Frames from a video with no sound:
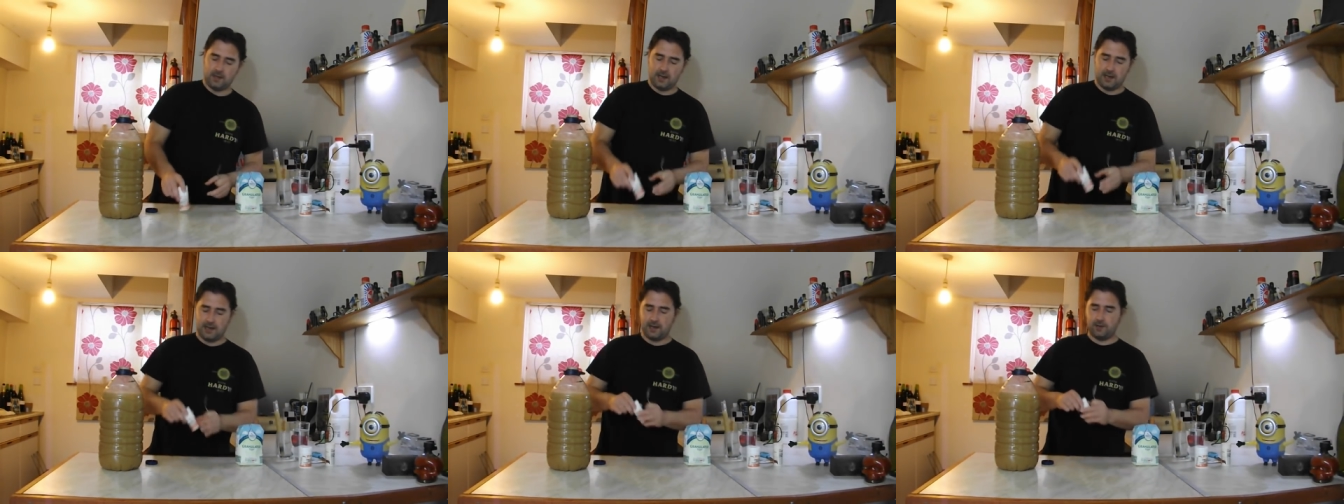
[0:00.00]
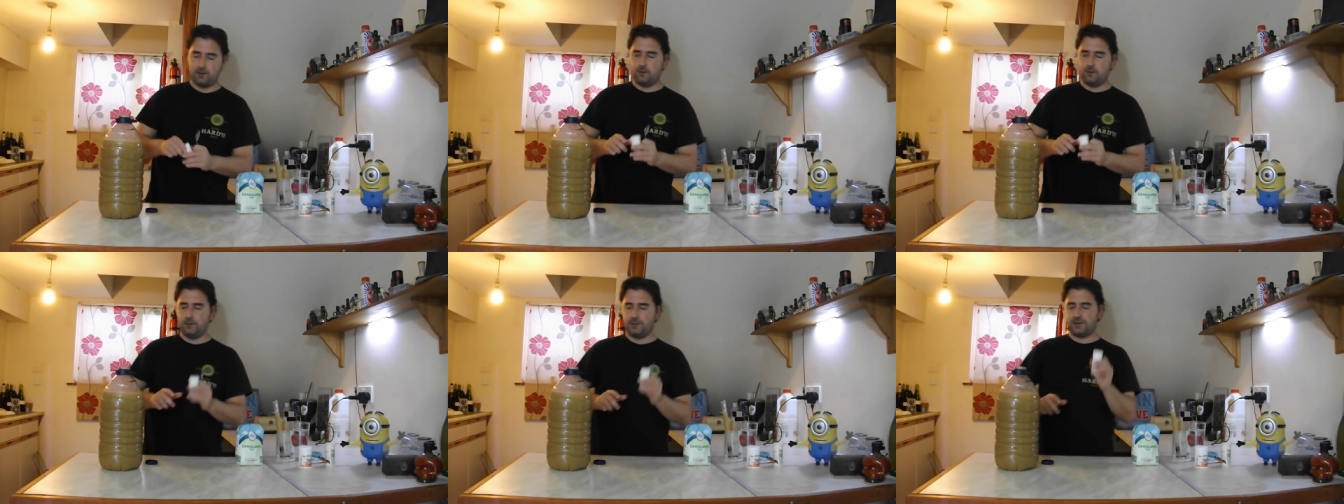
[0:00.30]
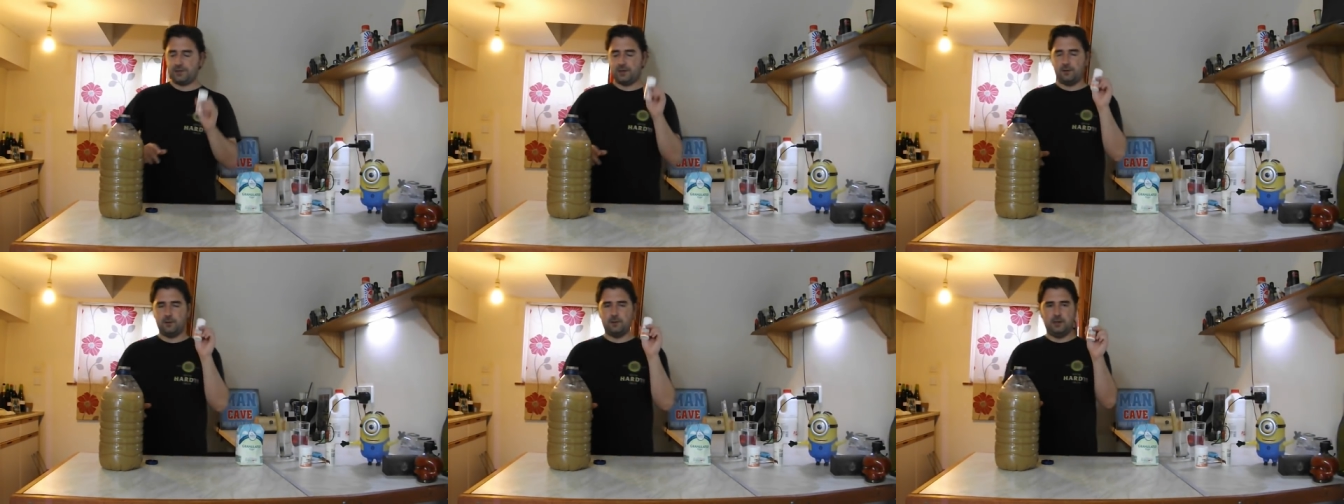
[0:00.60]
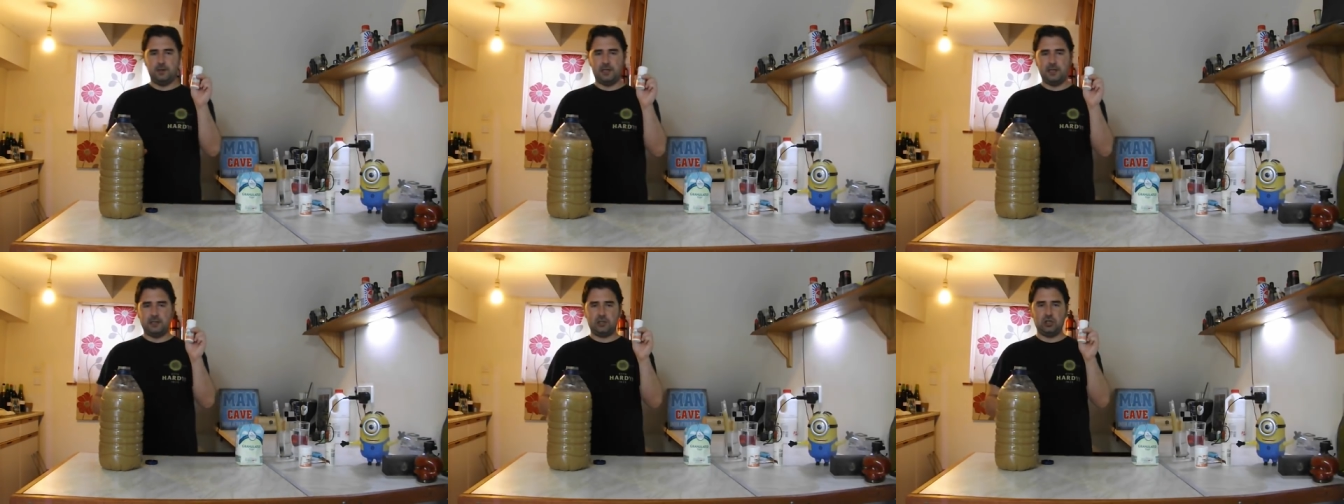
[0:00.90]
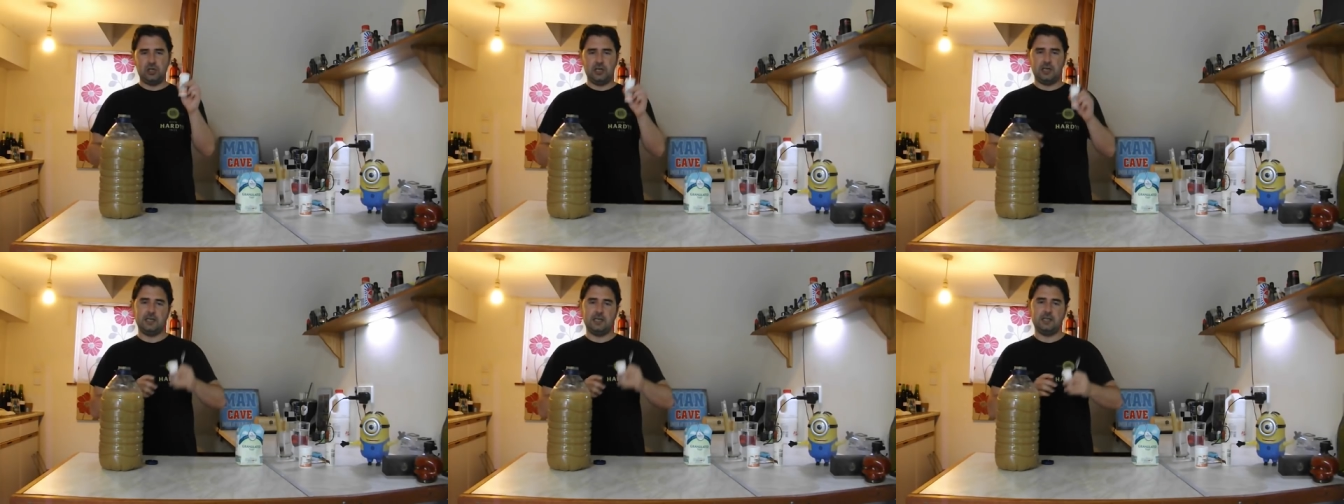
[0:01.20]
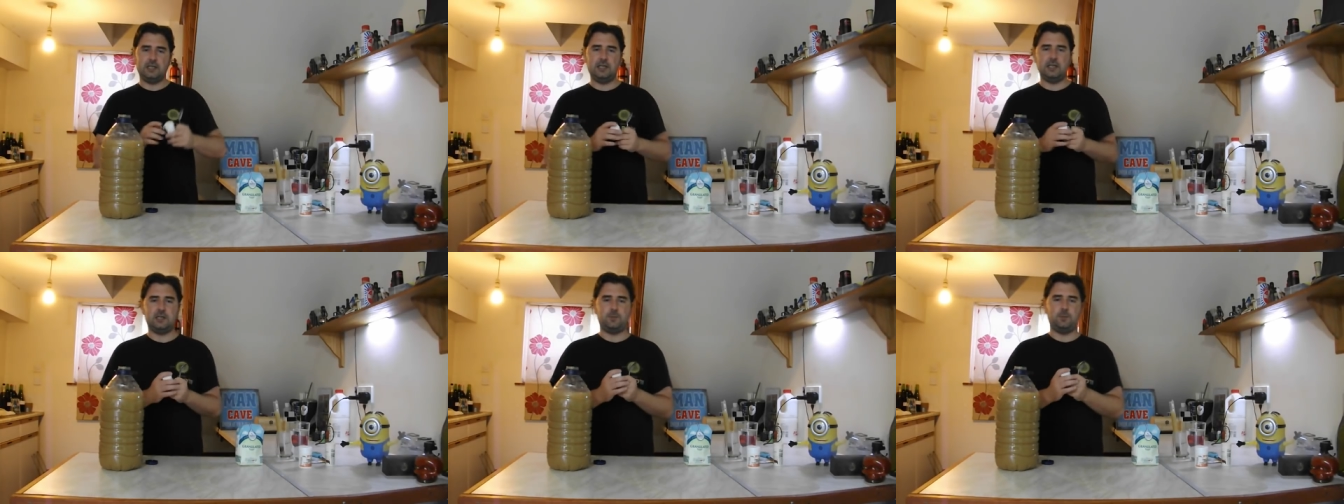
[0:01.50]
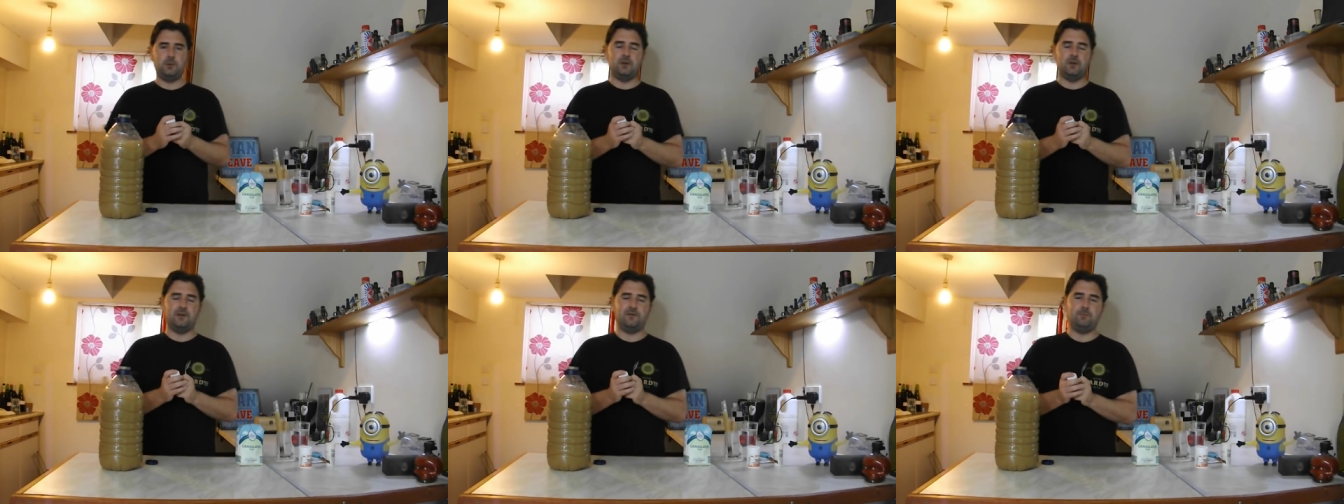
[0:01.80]
And also a cheeky
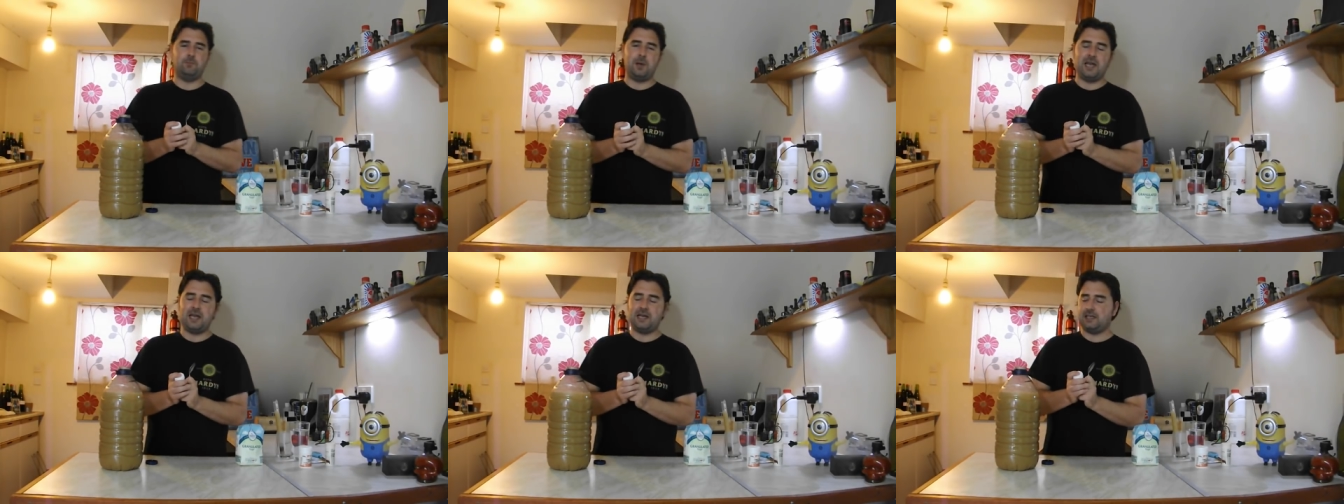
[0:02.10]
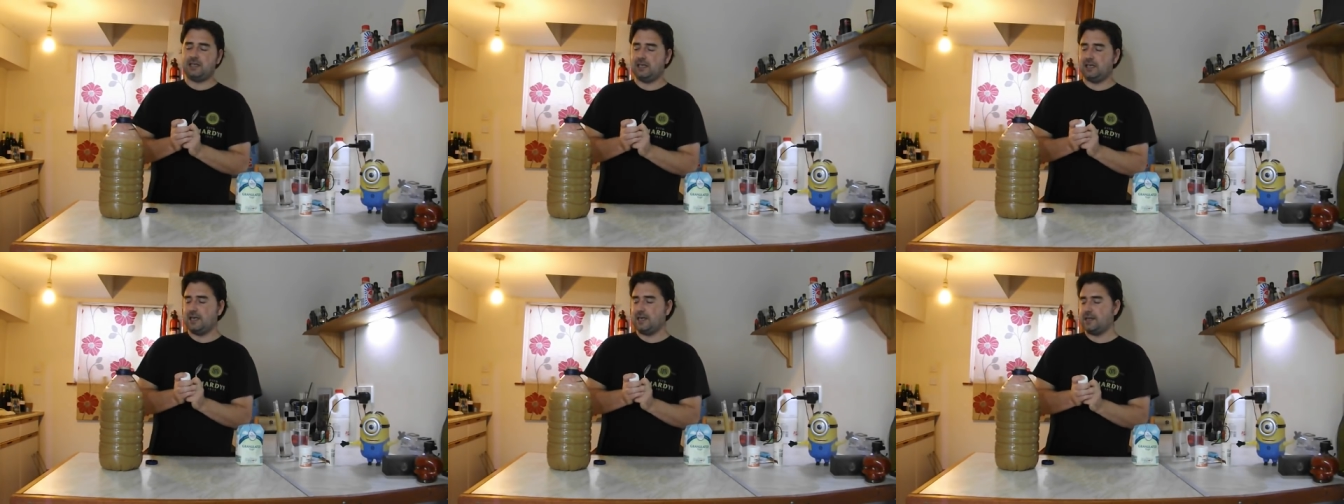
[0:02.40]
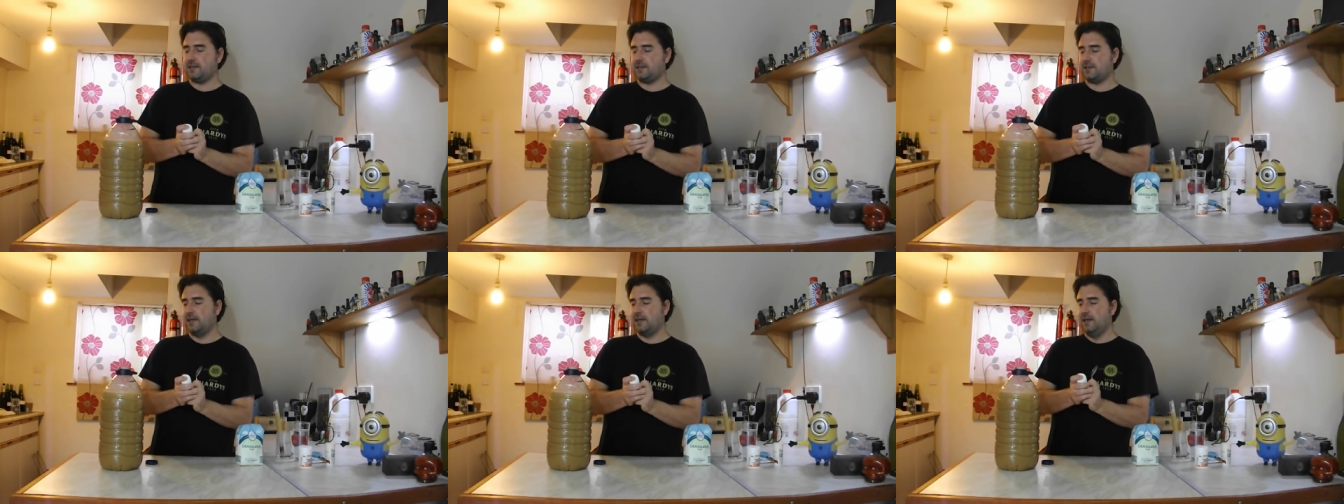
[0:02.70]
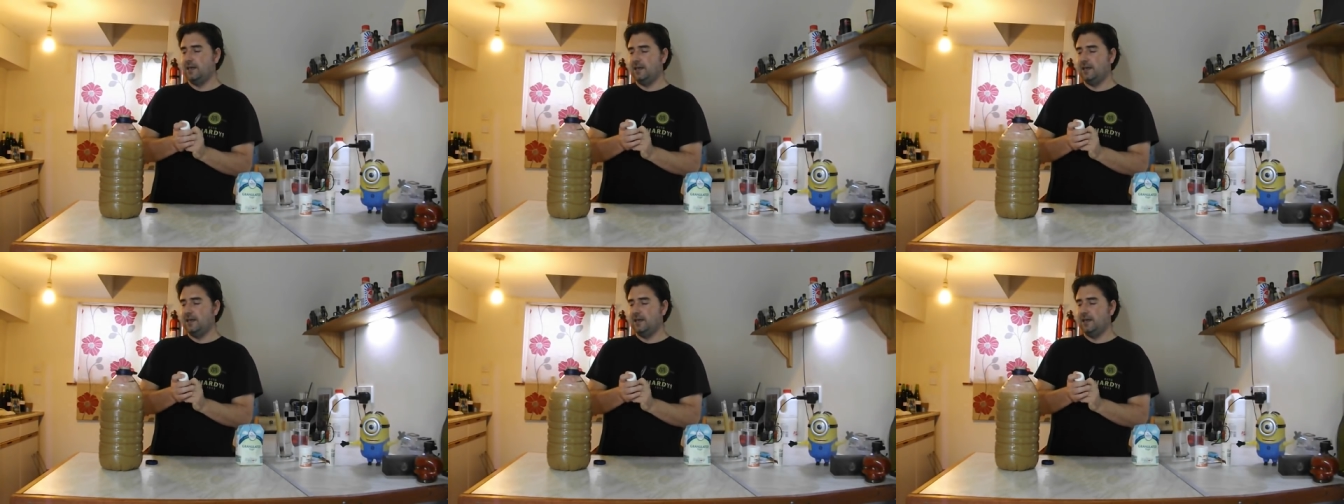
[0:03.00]
teaspoon of pectolase.